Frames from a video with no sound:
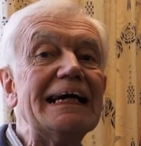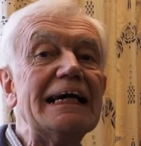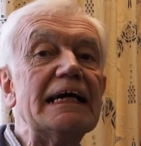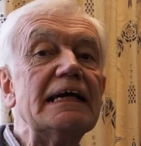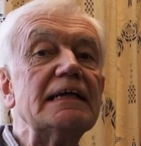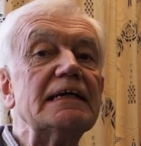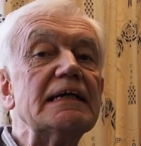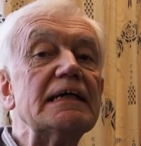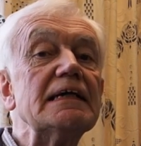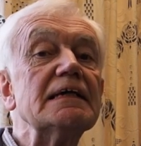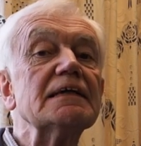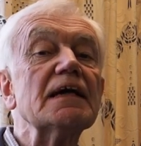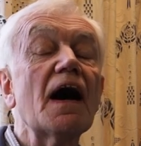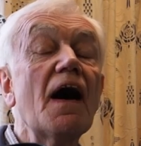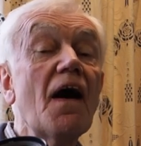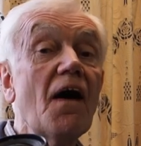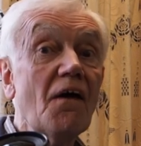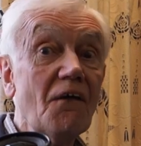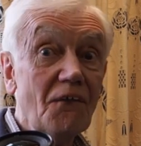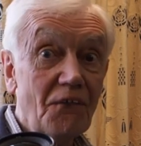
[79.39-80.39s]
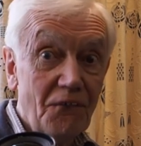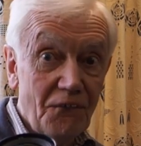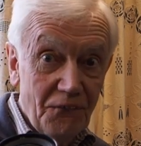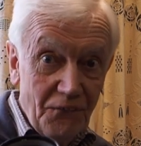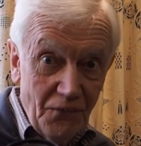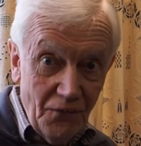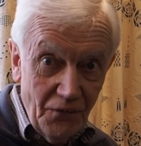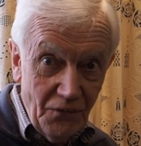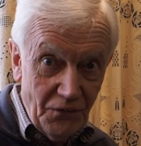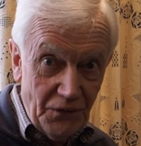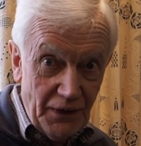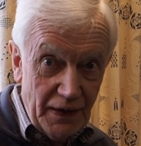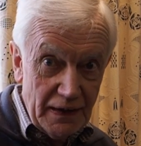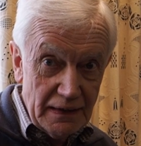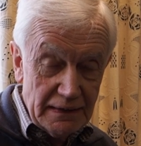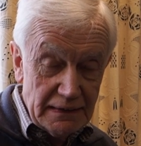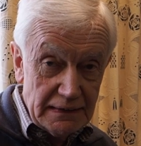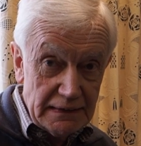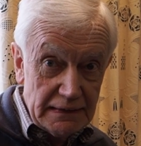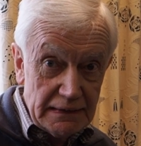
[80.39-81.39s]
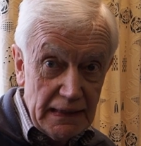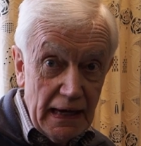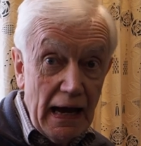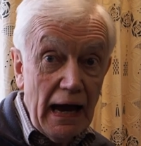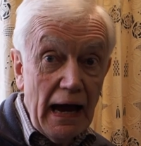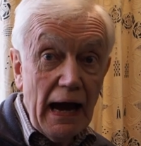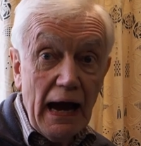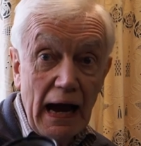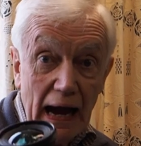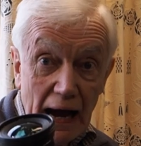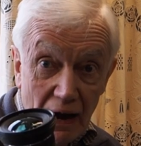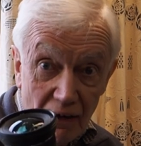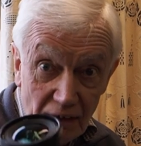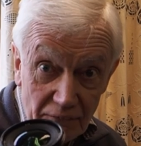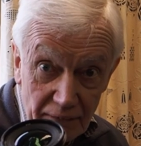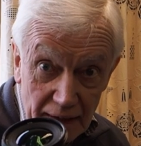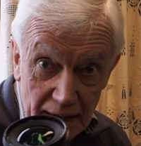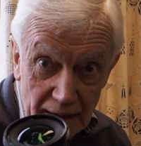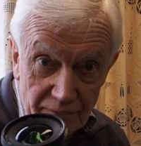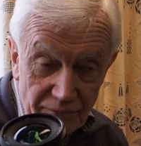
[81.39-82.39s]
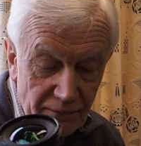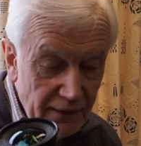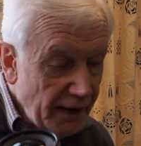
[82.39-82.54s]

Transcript: it is 4/3. However,